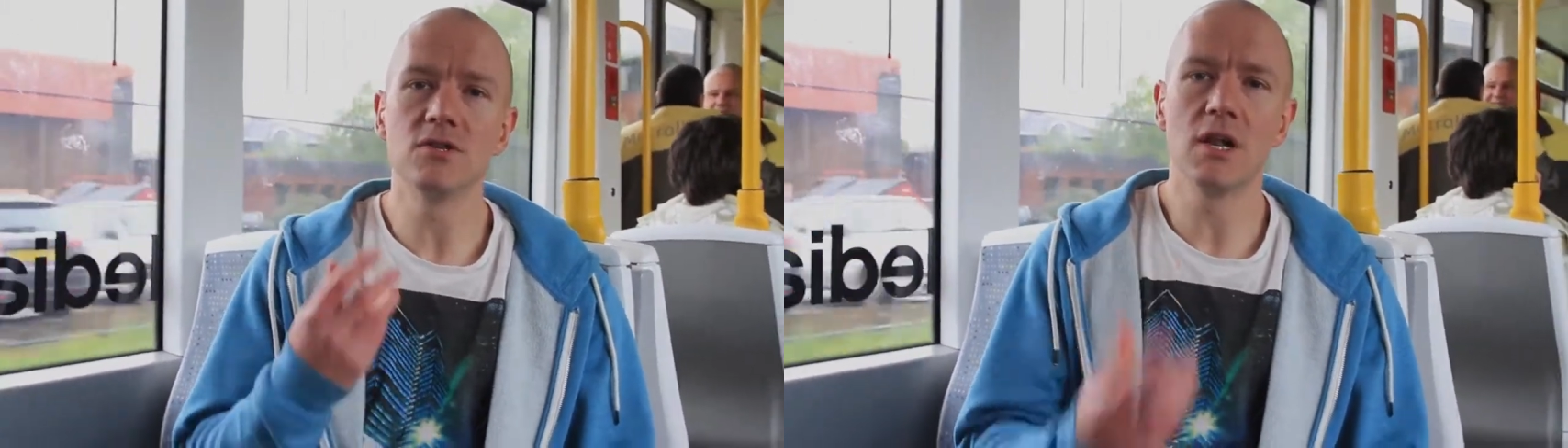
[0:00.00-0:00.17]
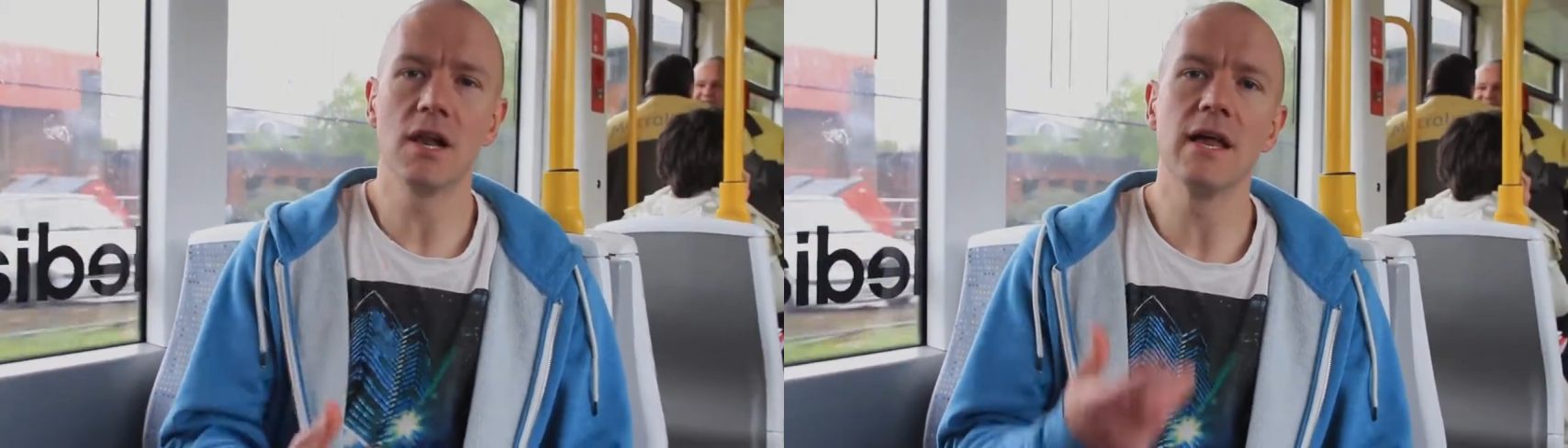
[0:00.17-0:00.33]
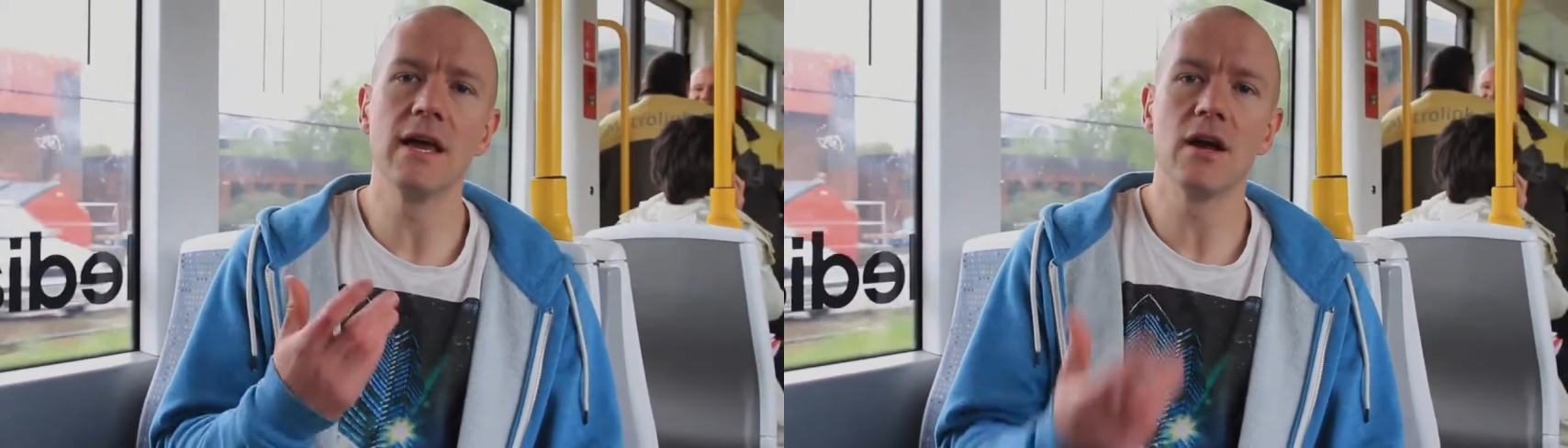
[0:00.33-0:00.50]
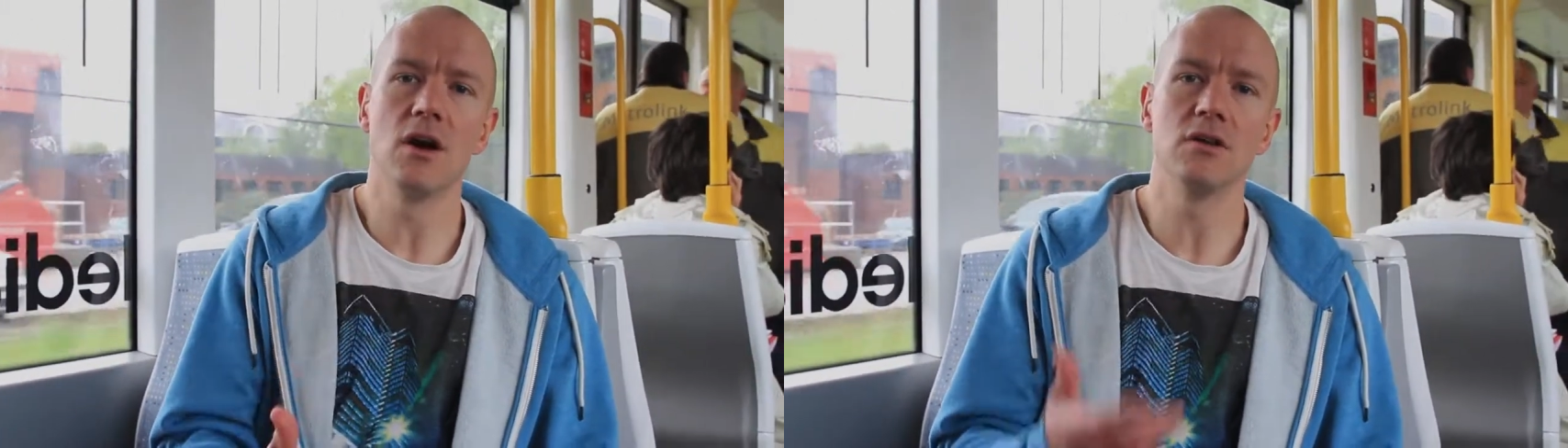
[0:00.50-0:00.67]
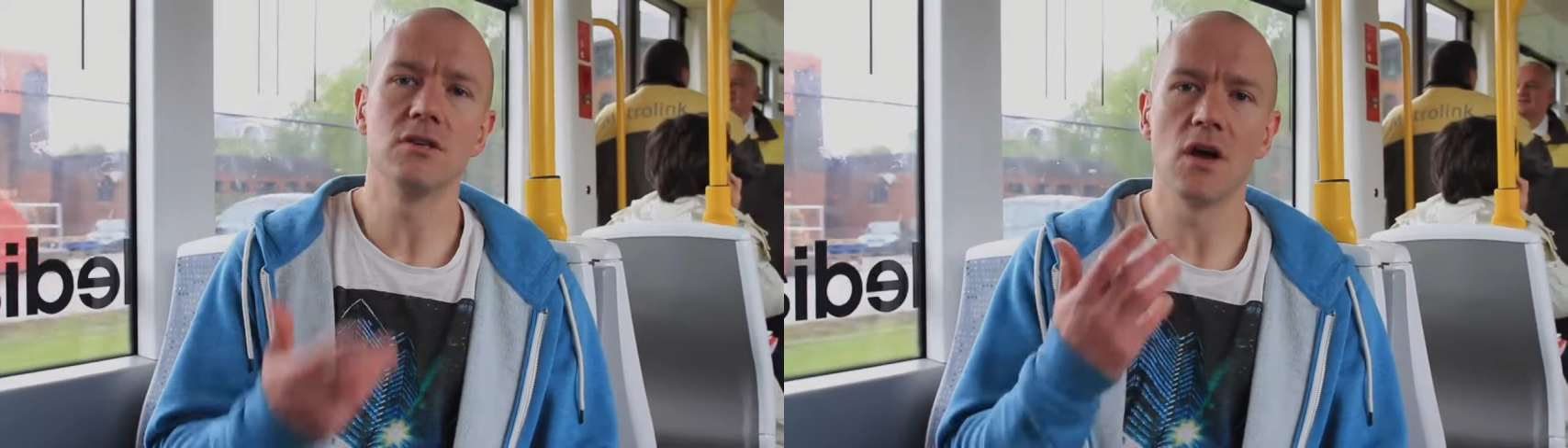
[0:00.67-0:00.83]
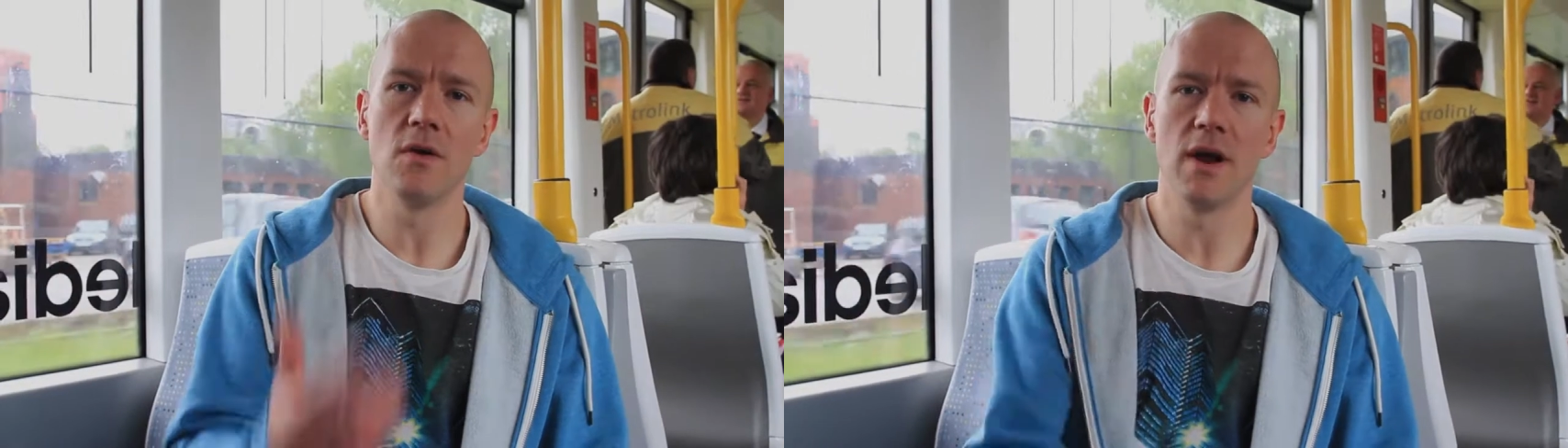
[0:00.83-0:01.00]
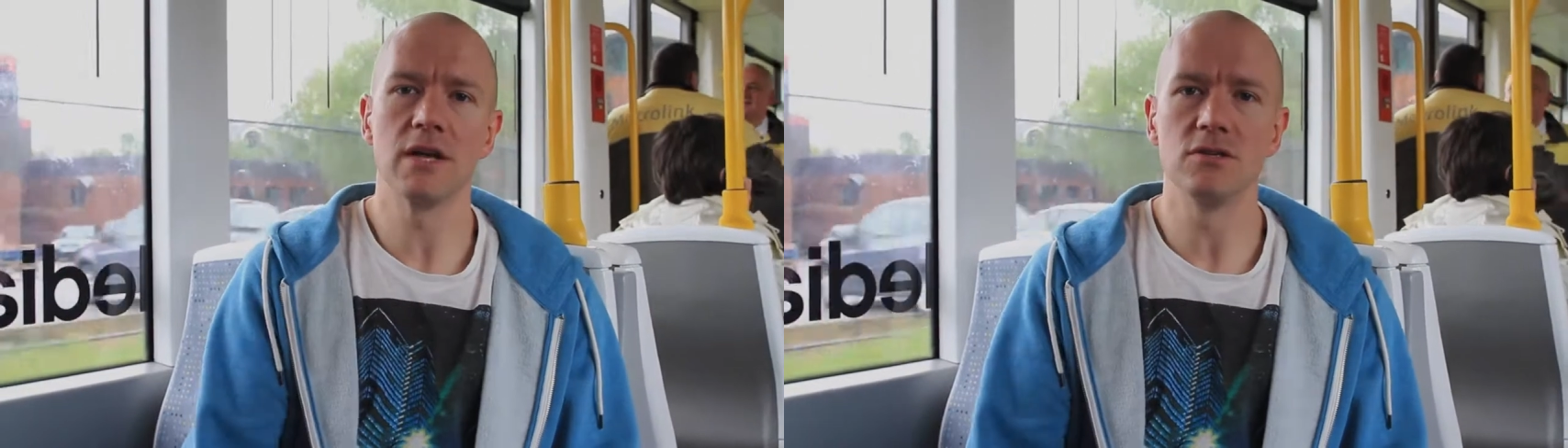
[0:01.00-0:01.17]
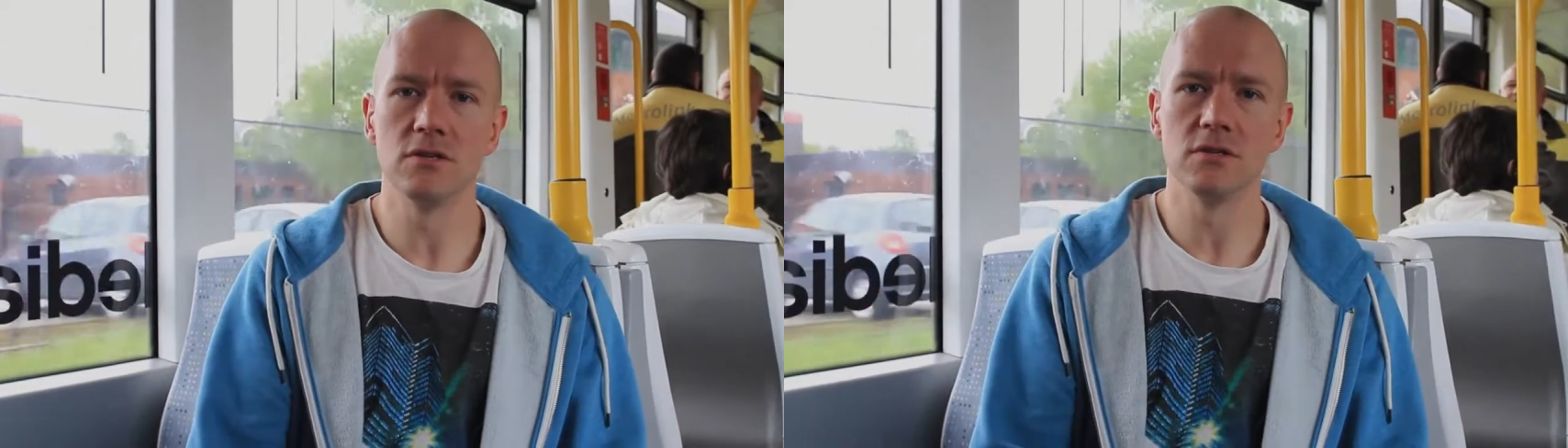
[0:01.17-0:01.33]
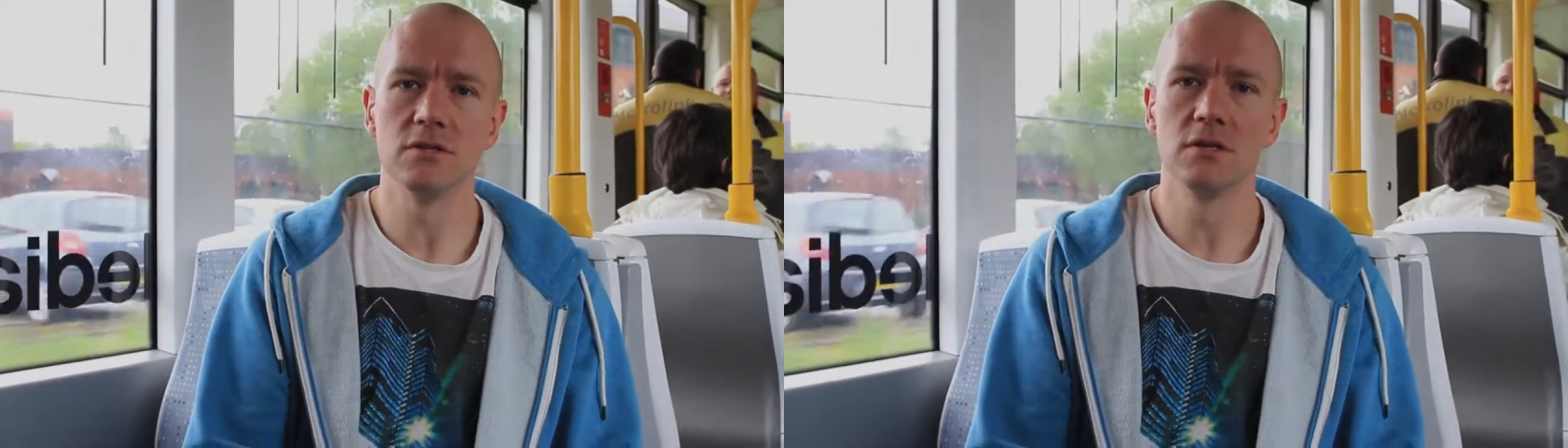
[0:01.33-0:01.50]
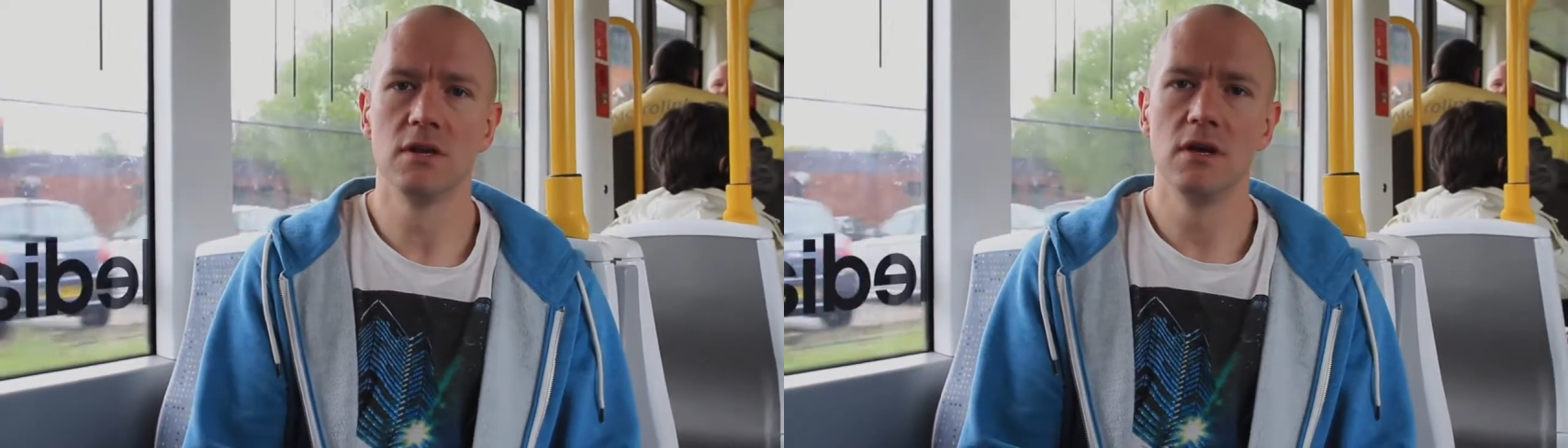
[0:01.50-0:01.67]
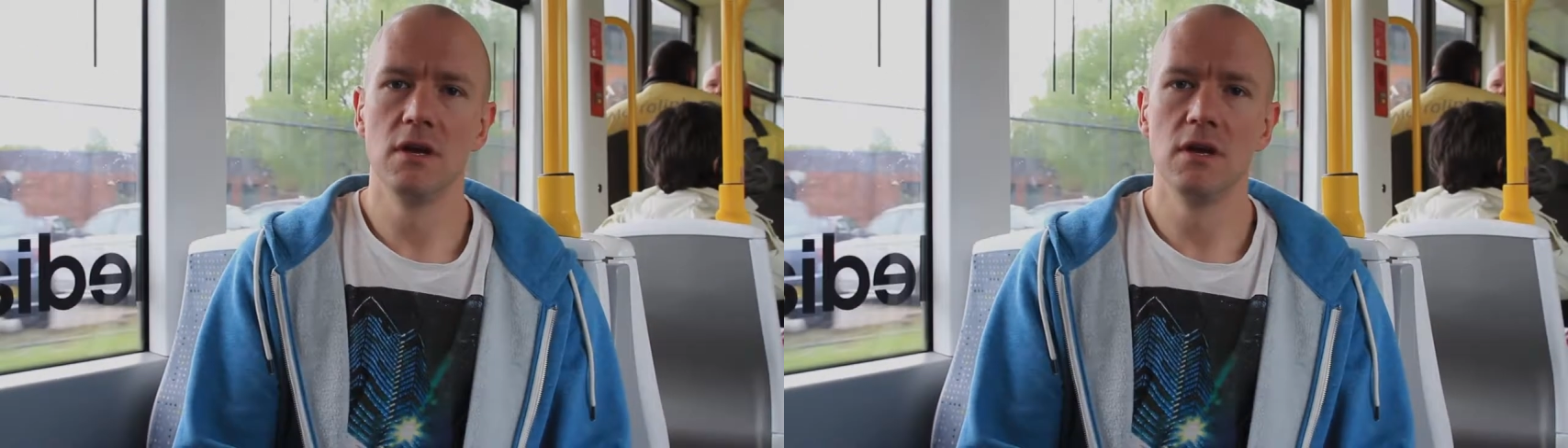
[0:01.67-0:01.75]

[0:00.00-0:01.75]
clear-cut directions.